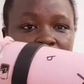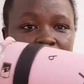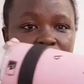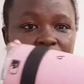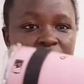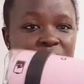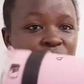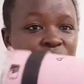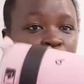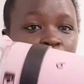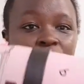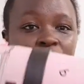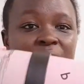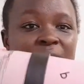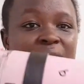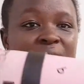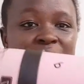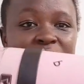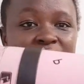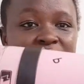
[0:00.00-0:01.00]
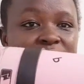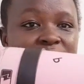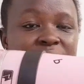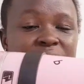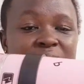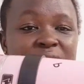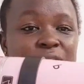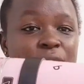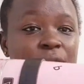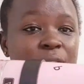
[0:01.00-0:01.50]
It's smaller than this.
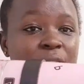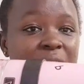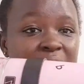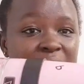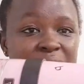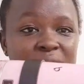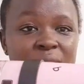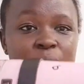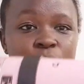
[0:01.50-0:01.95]
Even as I'm